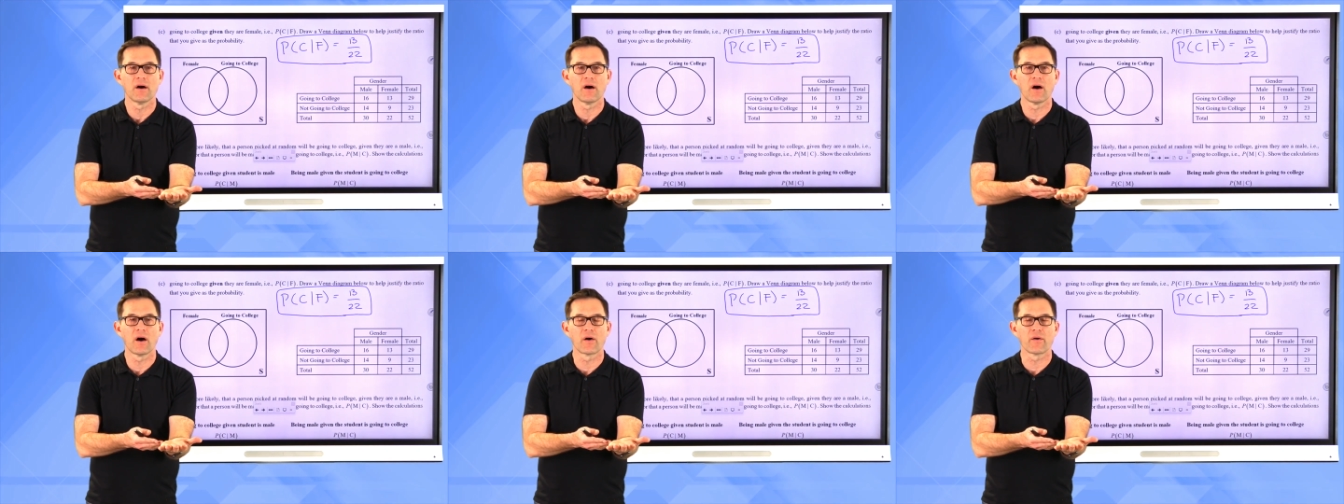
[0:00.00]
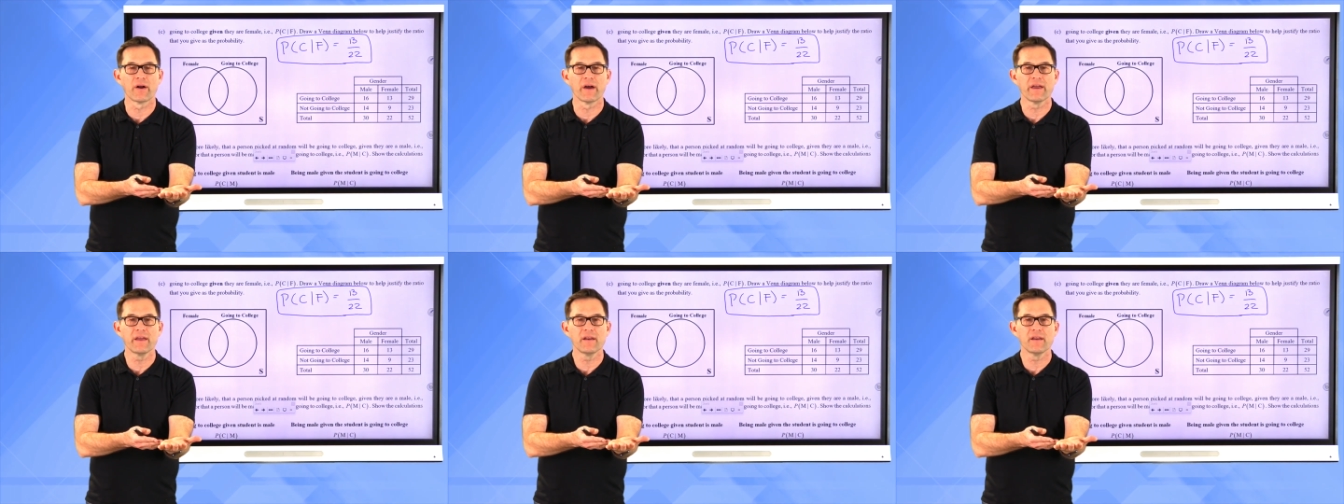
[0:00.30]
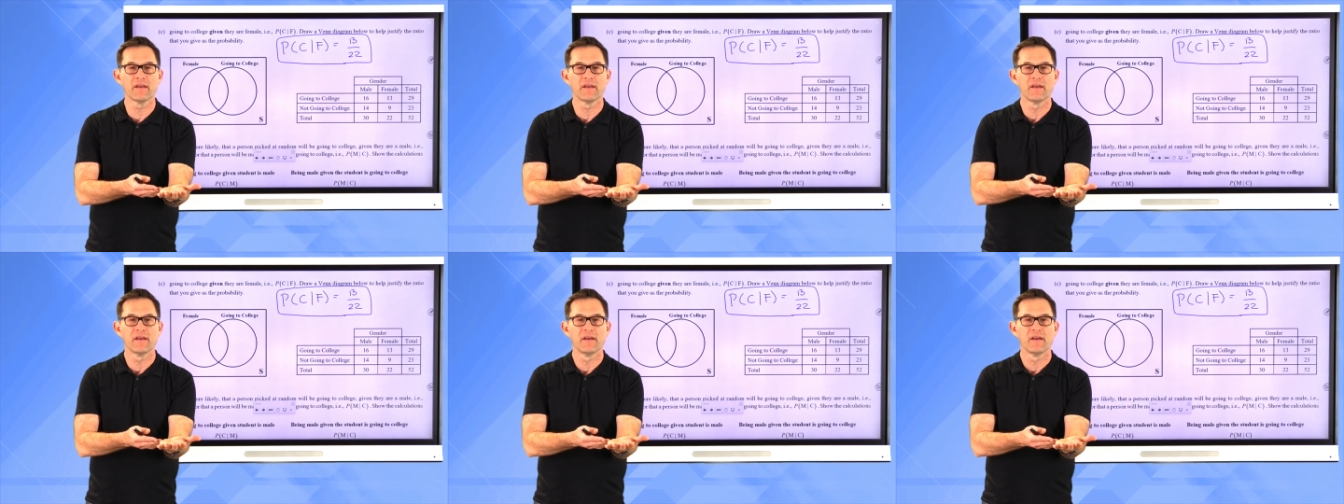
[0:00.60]
All
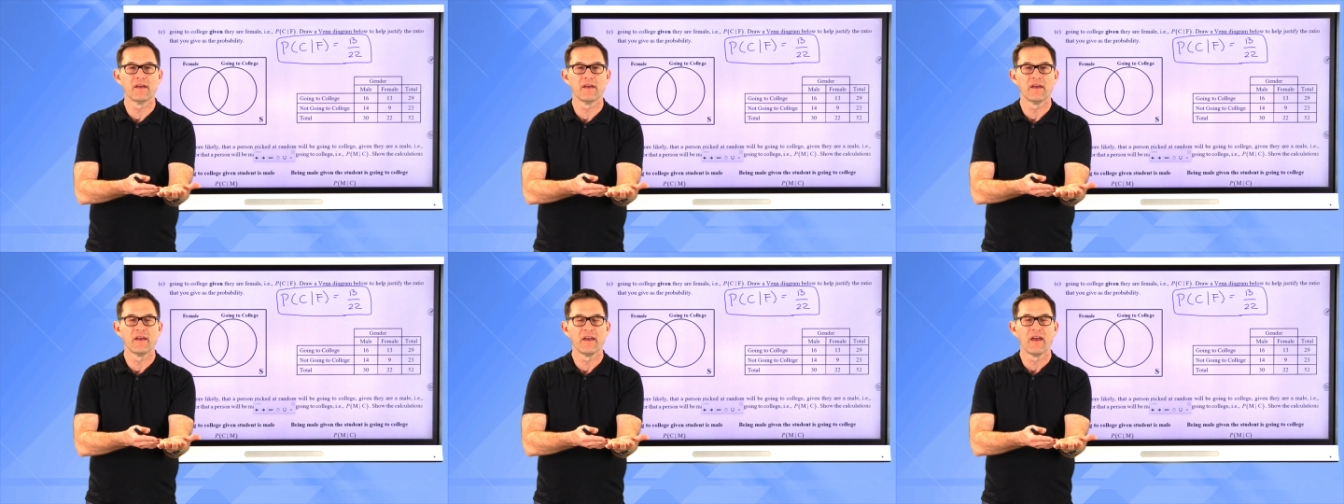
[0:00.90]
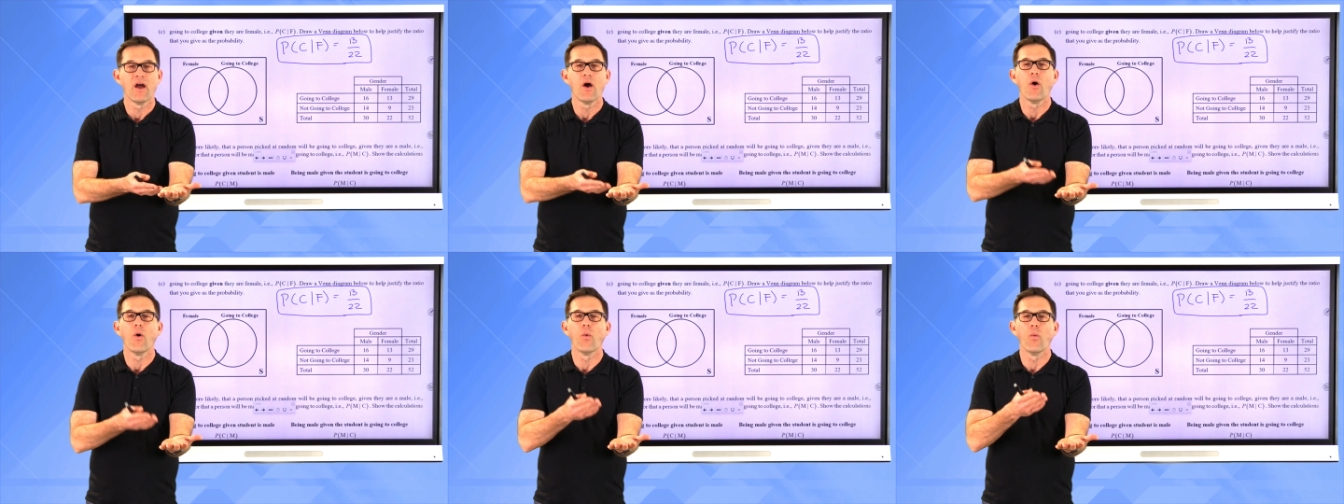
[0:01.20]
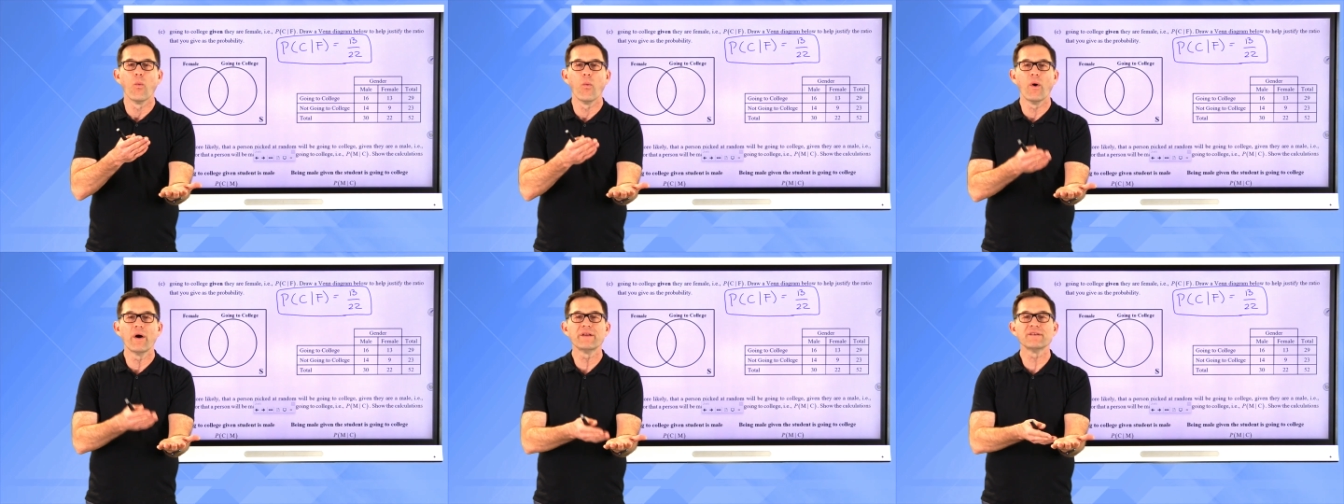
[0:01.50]
right,
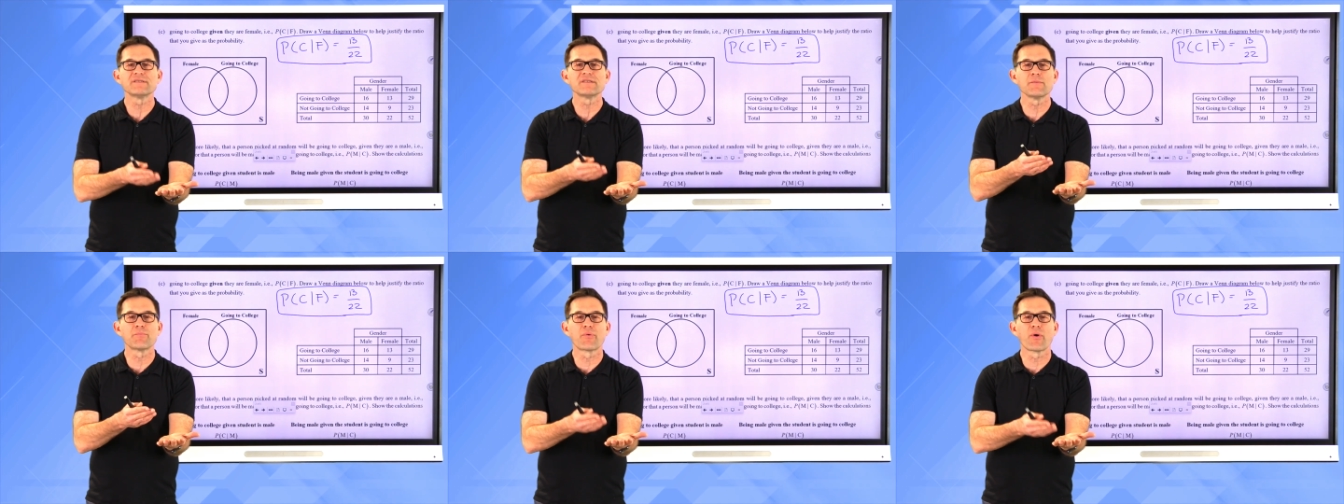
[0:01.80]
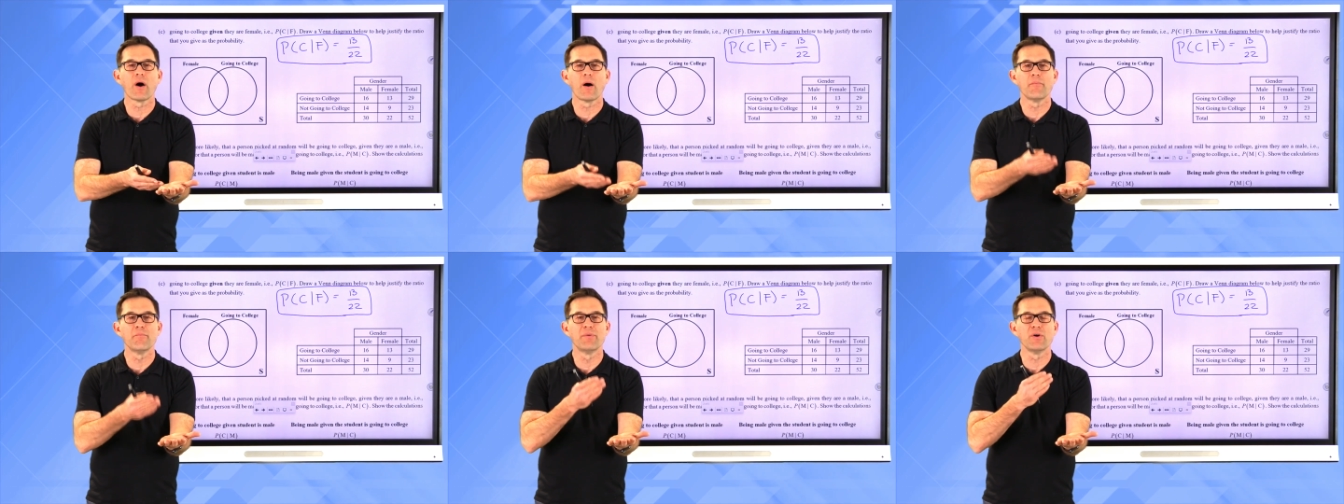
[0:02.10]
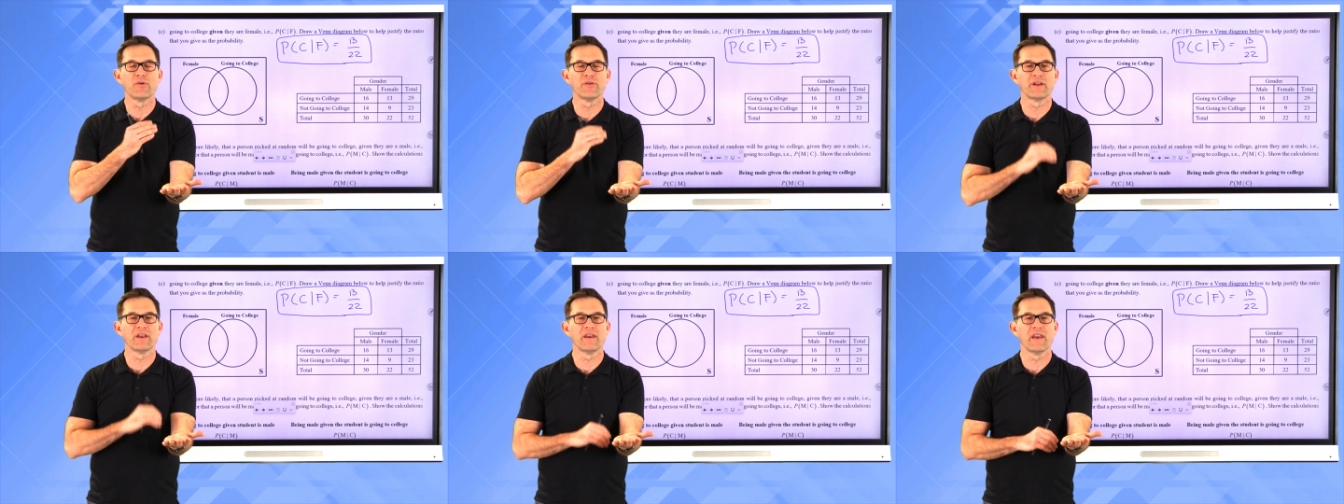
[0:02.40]
what is the
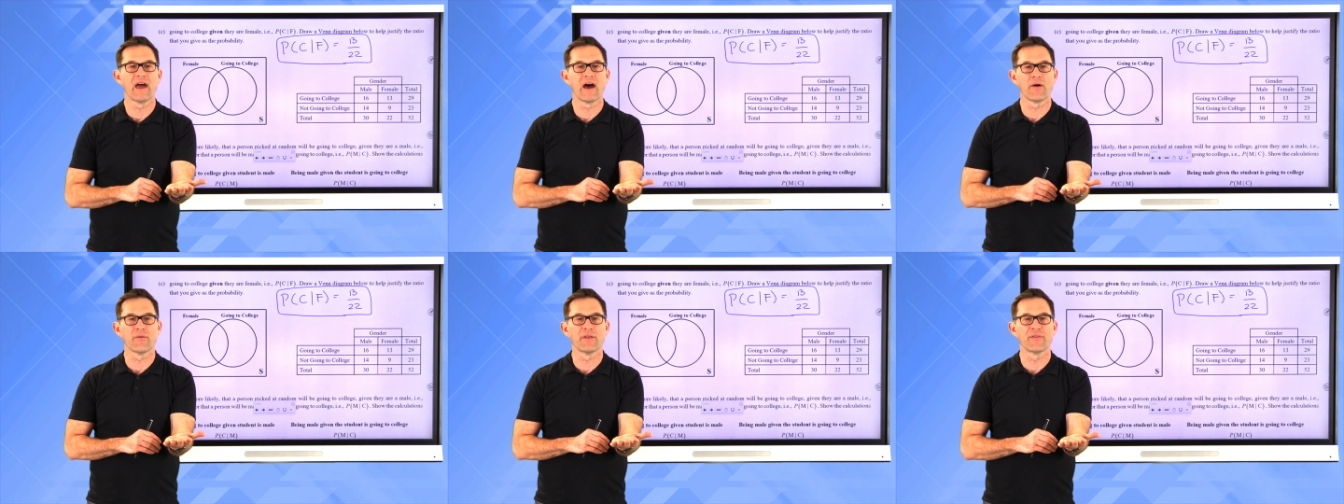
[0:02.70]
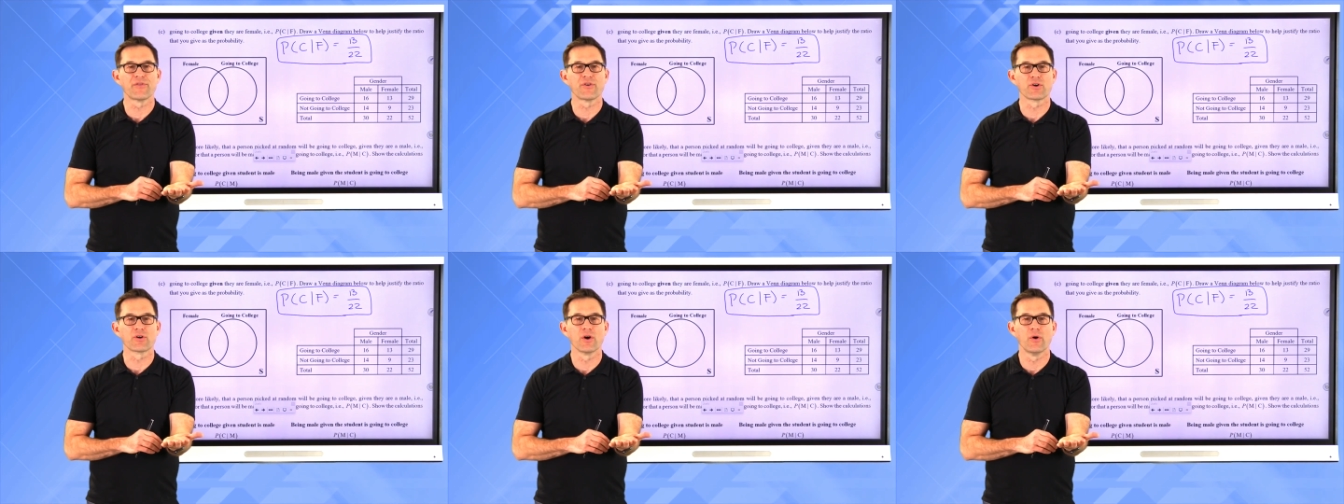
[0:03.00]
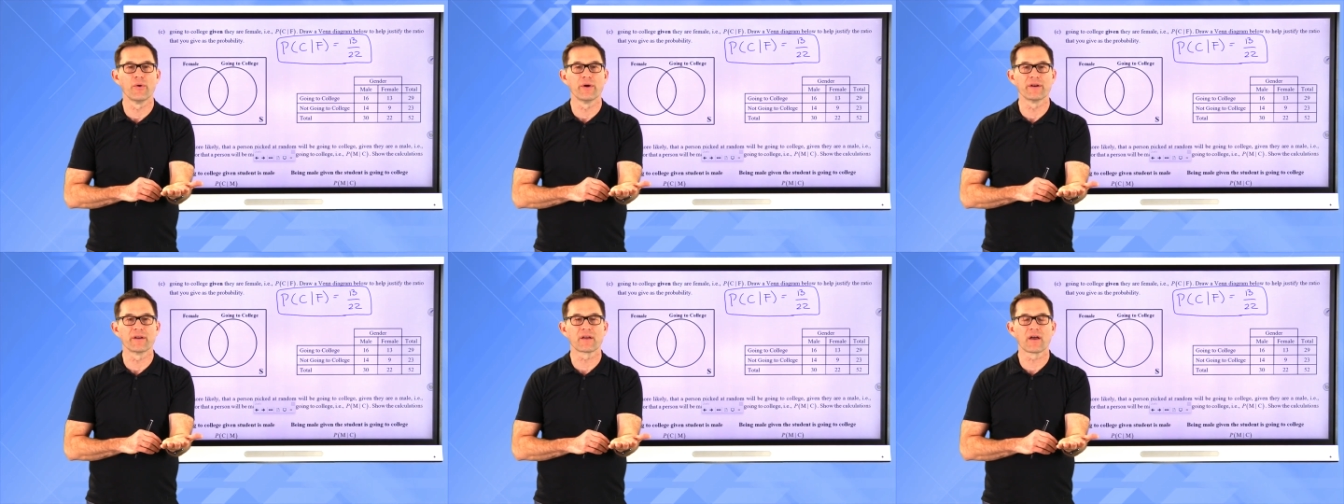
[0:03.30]
probability now that they're
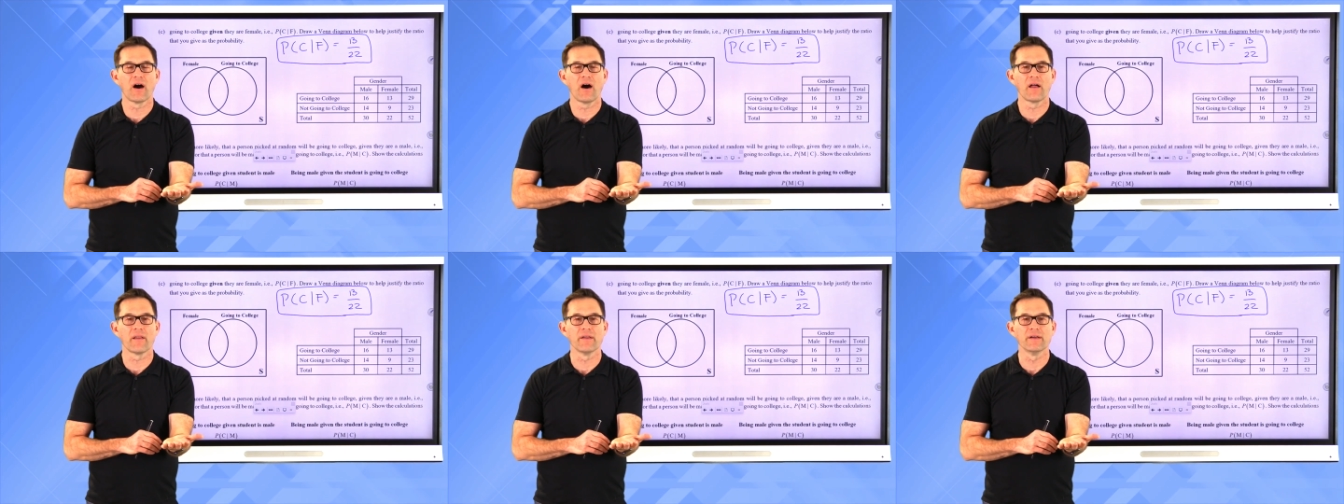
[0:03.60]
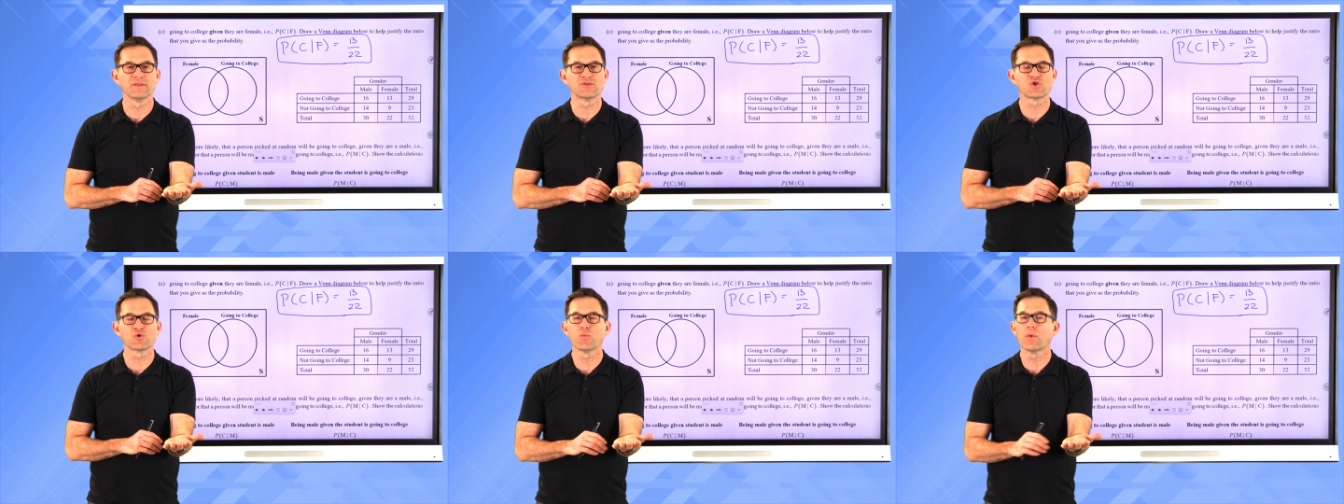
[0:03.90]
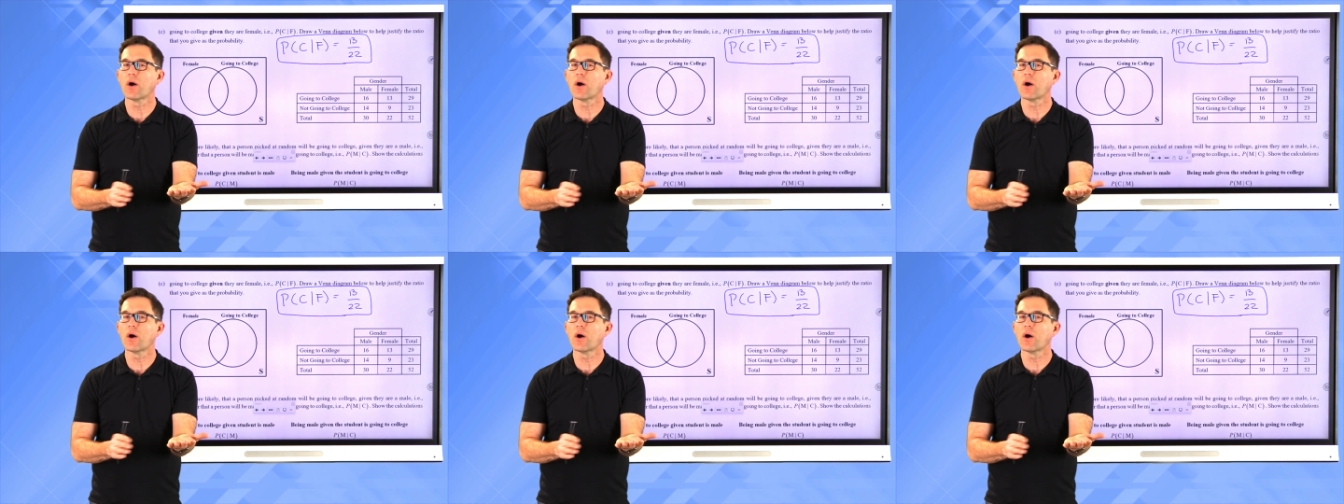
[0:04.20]
going to college?